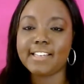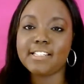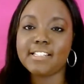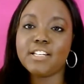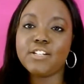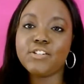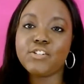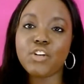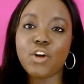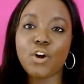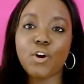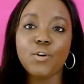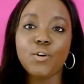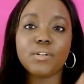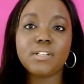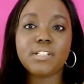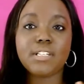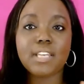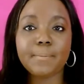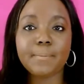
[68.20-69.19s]

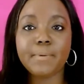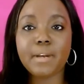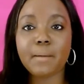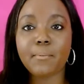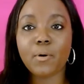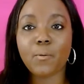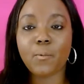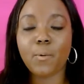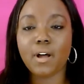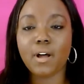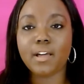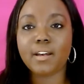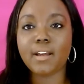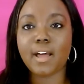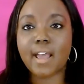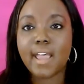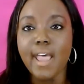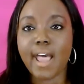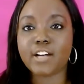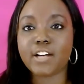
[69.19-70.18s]
So tip number 1,
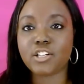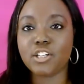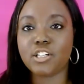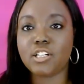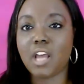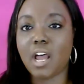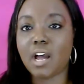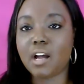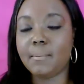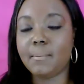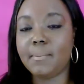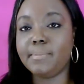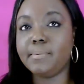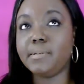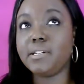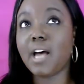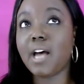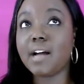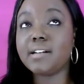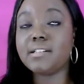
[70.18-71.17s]
I actually
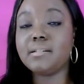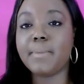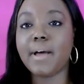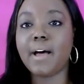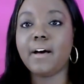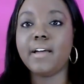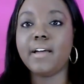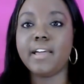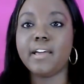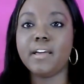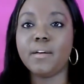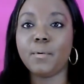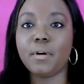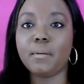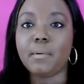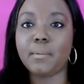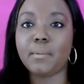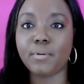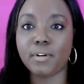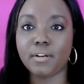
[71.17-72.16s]
talked about in one
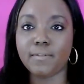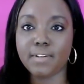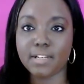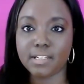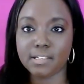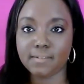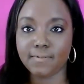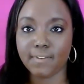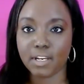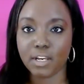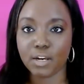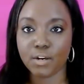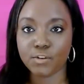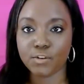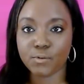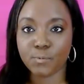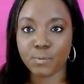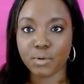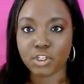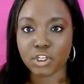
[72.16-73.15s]
of my previous
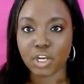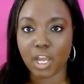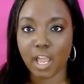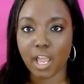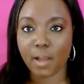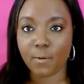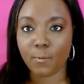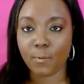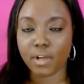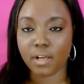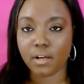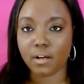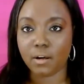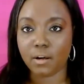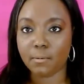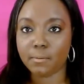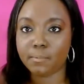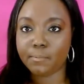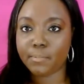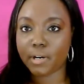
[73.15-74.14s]
videos, which I
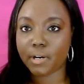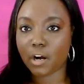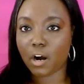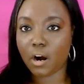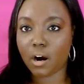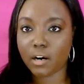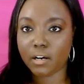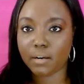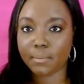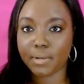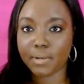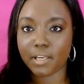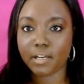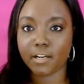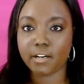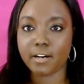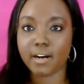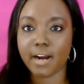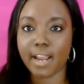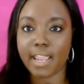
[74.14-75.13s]
will put a card up
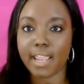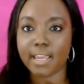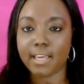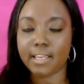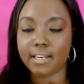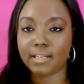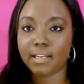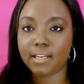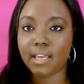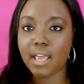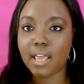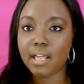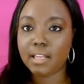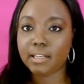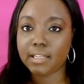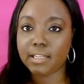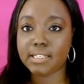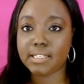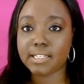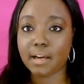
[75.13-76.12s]
here and
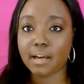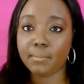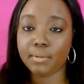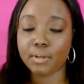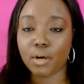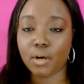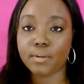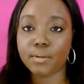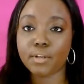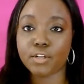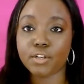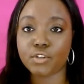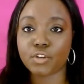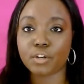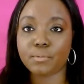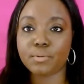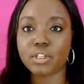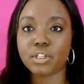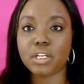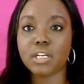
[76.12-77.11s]
link down below in the
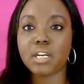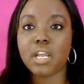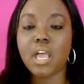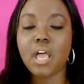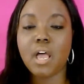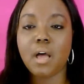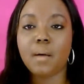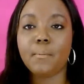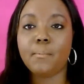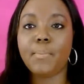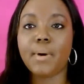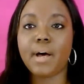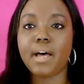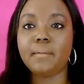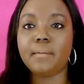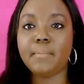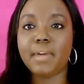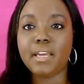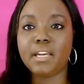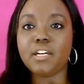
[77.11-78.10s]
description,
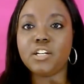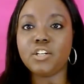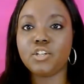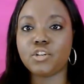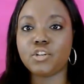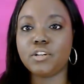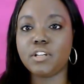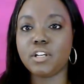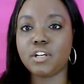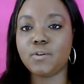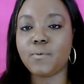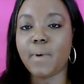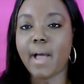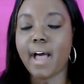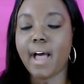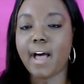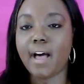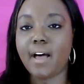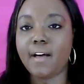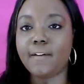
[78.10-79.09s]
but making sure that you
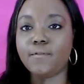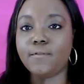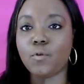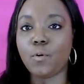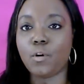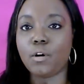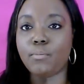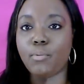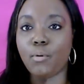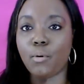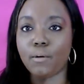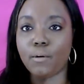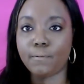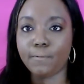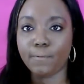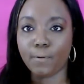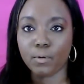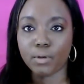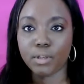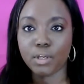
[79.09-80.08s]
have your
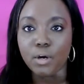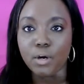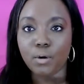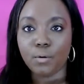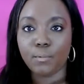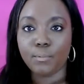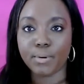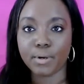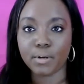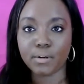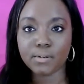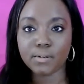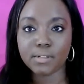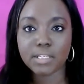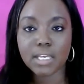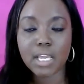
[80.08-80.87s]
portfolio built